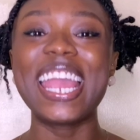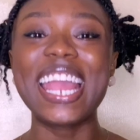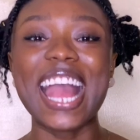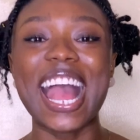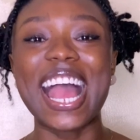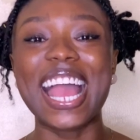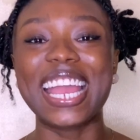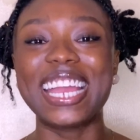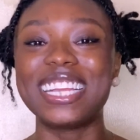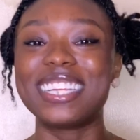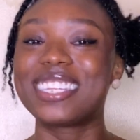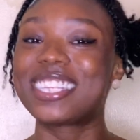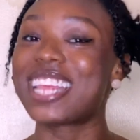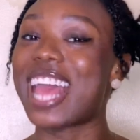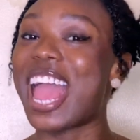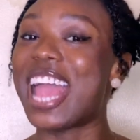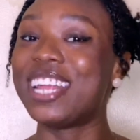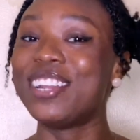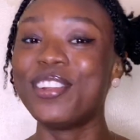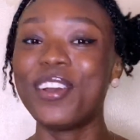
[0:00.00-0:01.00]
guys,
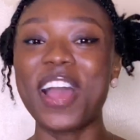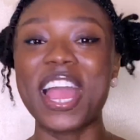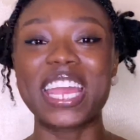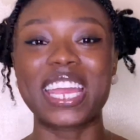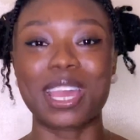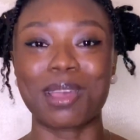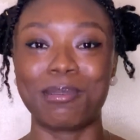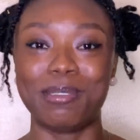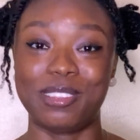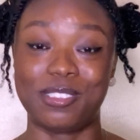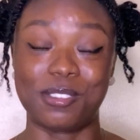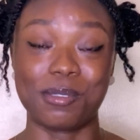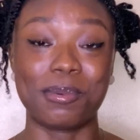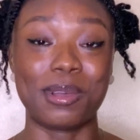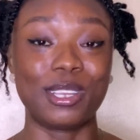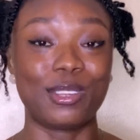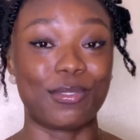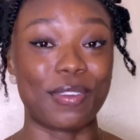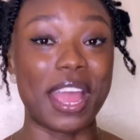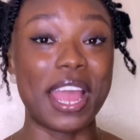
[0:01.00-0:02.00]
I know I came with so
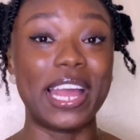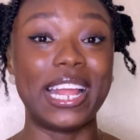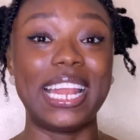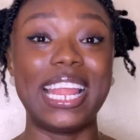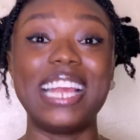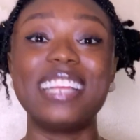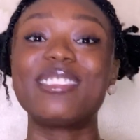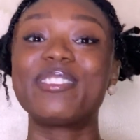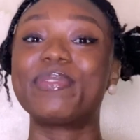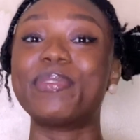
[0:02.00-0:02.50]
much violence,